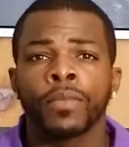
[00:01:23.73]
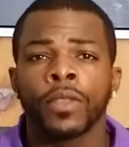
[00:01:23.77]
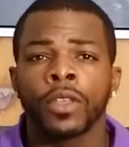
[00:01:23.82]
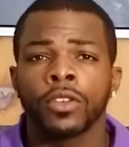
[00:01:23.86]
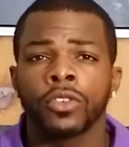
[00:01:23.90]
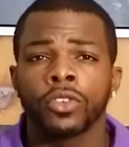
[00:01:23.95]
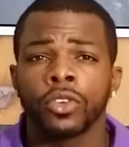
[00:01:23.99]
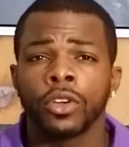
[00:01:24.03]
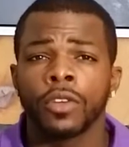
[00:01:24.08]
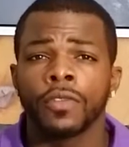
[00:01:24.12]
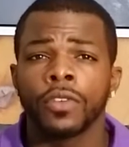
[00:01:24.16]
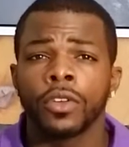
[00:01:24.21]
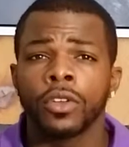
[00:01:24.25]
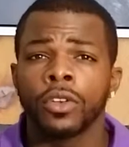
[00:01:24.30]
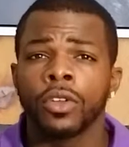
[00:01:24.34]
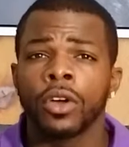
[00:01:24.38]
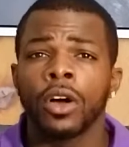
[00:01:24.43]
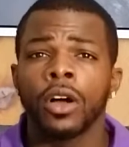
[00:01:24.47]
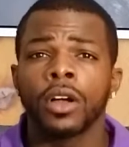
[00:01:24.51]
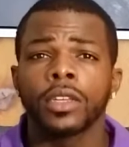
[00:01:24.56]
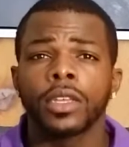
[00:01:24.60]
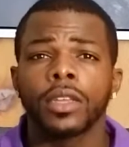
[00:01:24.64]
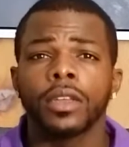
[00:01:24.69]
So if your
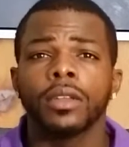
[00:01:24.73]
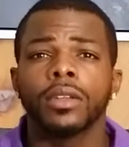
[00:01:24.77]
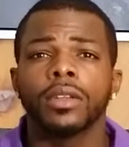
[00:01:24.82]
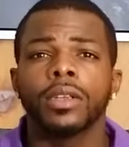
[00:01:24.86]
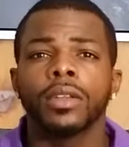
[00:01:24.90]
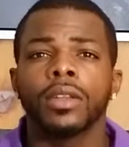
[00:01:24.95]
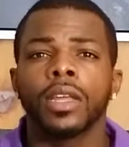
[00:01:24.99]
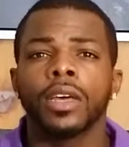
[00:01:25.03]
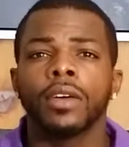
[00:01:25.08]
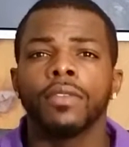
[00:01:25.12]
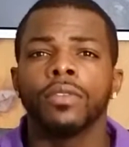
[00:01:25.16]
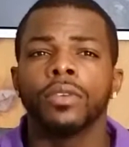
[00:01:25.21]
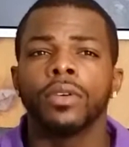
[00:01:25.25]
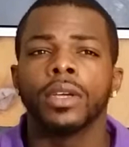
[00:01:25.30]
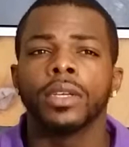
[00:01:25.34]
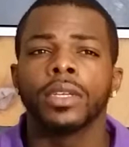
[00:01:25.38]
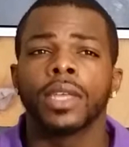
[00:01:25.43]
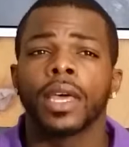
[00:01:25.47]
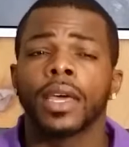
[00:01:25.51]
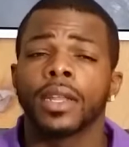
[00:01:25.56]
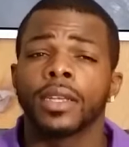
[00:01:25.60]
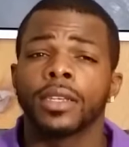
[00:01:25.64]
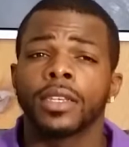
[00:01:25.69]
dog energy level is
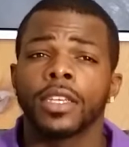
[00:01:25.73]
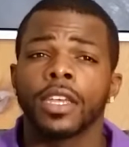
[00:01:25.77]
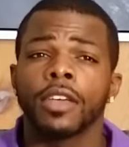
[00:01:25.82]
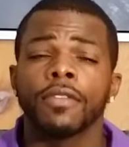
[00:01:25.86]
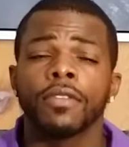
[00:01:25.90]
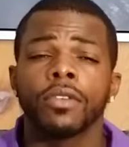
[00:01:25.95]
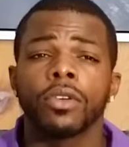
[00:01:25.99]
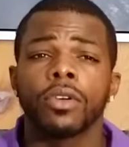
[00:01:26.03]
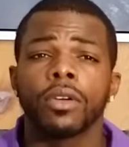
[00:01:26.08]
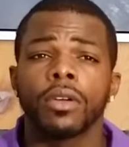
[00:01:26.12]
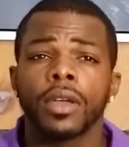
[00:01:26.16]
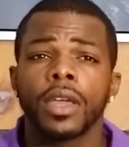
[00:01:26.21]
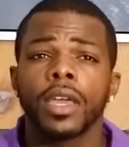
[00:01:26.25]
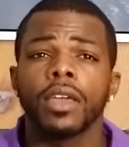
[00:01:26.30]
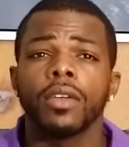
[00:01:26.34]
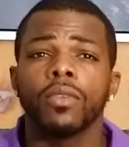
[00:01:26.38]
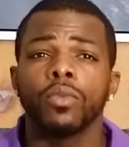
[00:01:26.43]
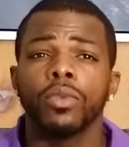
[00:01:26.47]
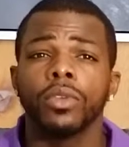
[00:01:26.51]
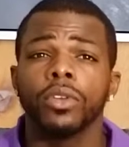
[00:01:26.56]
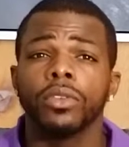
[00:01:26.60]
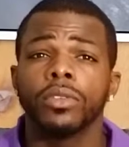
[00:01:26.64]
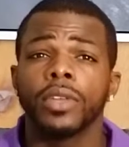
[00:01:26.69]
at a 7 or 8
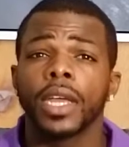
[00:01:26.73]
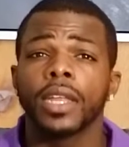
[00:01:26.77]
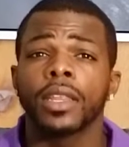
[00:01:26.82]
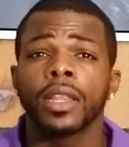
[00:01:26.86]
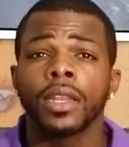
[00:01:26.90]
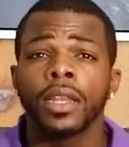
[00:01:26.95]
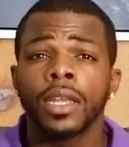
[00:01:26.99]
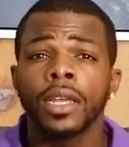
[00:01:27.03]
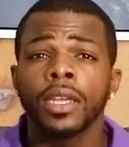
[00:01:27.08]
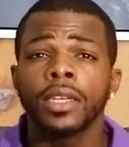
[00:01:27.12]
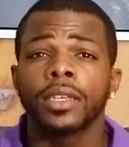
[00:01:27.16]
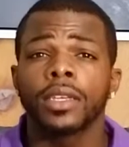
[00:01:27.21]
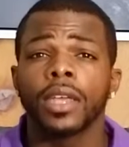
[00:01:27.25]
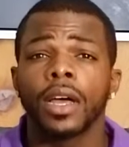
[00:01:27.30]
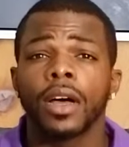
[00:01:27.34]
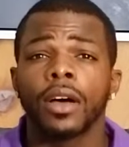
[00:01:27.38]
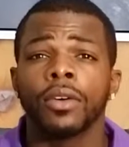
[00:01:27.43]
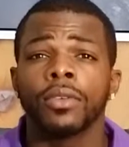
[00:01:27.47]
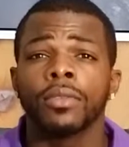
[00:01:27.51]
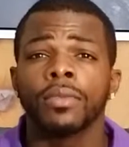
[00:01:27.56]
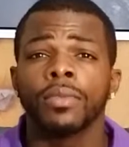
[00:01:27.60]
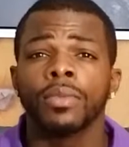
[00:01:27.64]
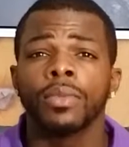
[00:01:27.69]
when you take the leash
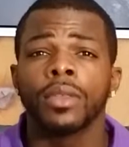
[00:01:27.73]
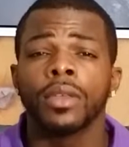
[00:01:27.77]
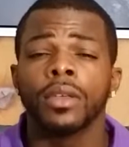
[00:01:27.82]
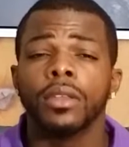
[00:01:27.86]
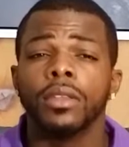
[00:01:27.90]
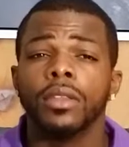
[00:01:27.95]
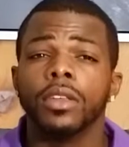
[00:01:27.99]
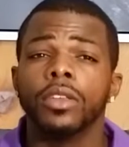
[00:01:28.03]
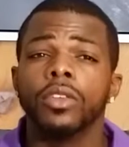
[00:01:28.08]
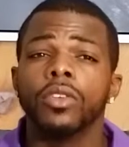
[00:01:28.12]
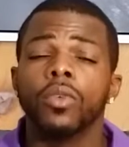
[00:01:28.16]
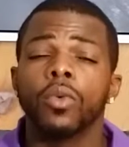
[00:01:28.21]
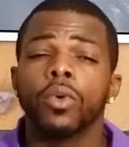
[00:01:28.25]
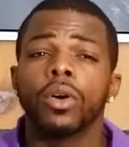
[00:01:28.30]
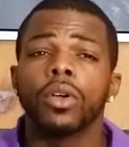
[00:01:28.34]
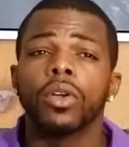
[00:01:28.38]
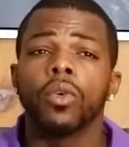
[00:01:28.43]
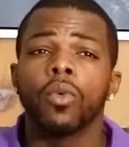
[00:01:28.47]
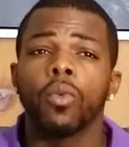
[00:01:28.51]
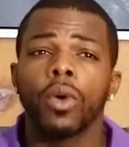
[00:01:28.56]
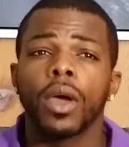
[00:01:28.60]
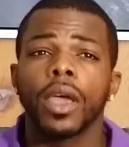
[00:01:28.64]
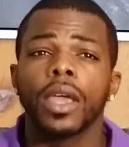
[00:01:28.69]
out, then you want
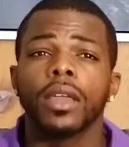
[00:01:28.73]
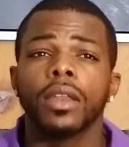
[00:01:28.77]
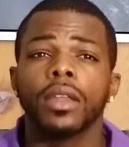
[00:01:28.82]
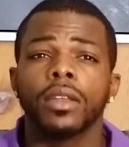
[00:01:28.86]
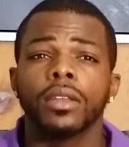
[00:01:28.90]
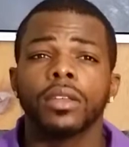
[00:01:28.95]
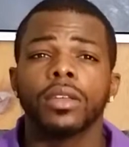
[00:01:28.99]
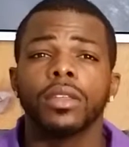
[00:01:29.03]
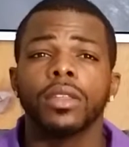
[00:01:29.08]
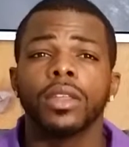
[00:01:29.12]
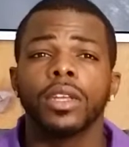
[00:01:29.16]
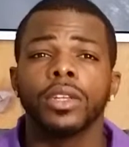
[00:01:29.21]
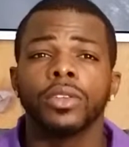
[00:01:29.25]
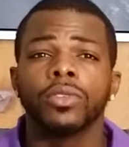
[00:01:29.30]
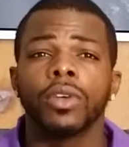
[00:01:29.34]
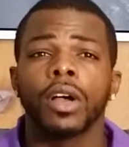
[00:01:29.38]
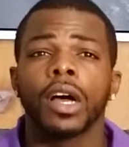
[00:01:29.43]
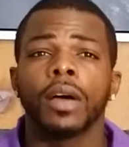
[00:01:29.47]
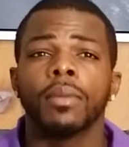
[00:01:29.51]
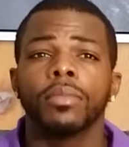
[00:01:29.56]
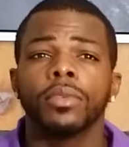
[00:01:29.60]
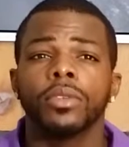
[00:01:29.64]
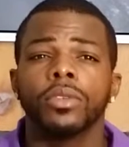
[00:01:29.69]
to wait until they
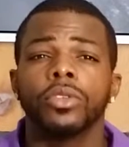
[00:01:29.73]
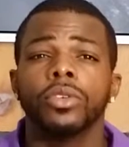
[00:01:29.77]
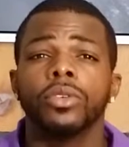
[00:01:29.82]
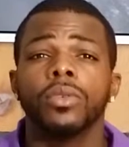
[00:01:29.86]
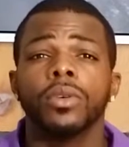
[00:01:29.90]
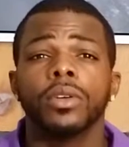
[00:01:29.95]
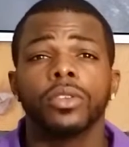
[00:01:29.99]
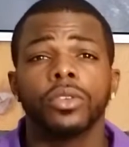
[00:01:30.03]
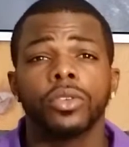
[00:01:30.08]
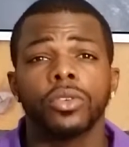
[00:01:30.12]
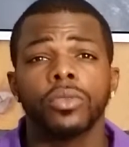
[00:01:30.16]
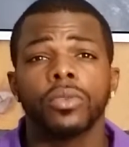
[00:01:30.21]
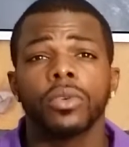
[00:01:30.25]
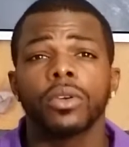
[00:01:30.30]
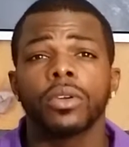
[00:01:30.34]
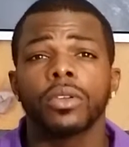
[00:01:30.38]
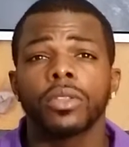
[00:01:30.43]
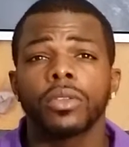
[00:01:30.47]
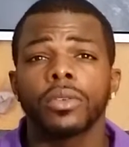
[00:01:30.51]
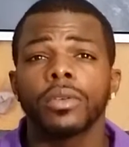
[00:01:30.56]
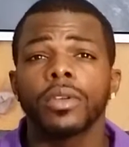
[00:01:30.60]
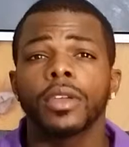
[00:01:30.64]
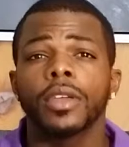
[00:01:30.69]
drop to a 2 or a
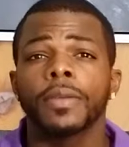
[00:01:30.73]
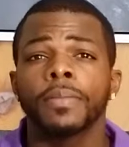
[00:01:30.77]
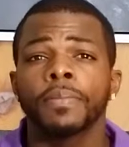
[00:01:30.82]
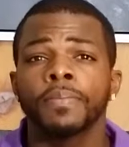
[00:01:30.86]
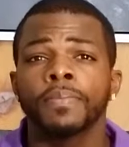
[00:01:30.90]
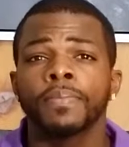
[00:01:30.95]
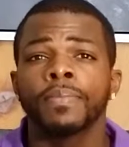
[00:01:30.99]
3.